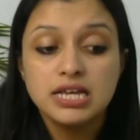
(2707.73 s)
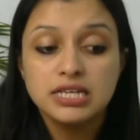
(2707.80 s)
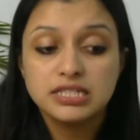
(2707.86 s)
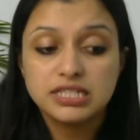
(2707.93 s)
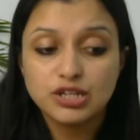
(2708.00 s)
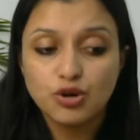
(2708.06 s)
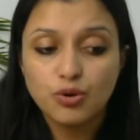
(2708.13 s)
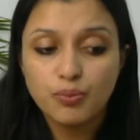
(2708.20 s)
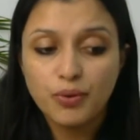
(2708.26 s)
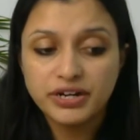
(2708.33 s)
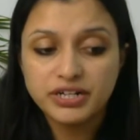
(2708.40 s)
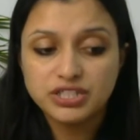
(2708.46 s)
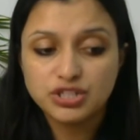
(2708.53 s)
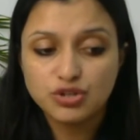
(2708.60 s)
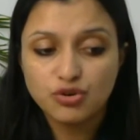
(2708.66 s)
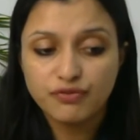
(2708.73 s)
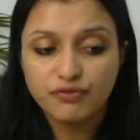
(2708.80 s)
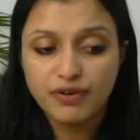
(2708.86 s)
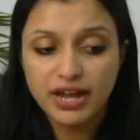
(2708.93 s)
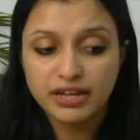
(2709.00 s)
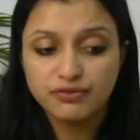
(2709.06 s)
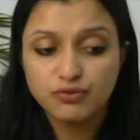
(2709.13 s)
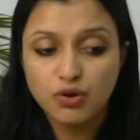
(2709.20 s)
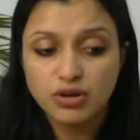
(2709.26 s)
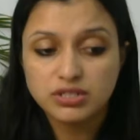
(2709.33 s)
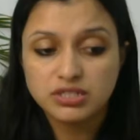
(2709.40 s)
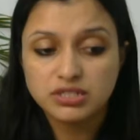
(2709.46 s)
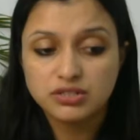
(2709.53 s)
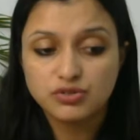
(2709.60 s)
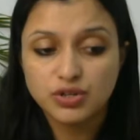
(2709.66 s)
0.05
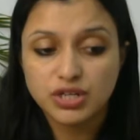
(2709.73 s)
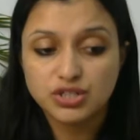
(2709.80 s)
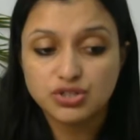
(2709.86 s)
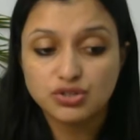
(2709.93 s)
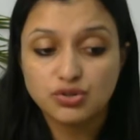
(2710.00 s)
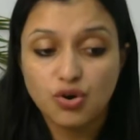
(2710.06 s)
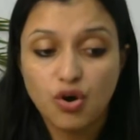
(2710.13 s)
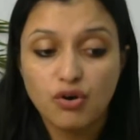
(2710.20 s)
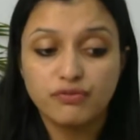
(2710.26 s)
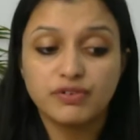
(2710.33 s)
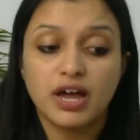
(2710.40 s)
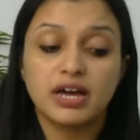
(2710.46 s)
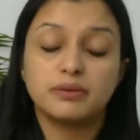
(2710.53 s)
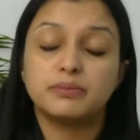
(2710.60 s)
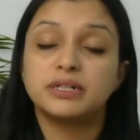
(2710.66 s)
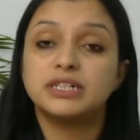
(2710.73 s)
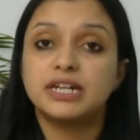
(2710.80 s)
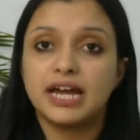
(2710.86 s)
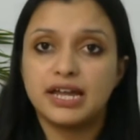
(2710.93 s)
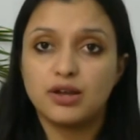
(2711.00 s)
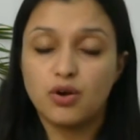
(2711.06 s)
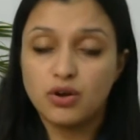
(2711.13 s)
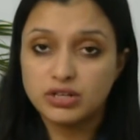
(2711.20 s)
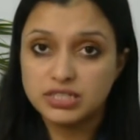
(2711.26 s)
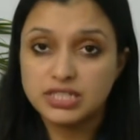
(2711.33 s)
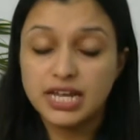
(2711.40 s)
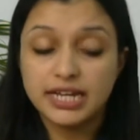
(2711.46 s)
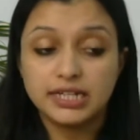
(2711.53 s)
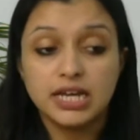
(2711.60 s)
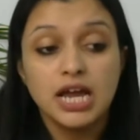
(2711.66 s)
concentration of carbon
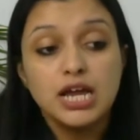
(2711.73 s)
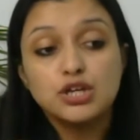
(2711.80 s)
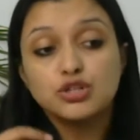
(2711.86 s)
dioxide.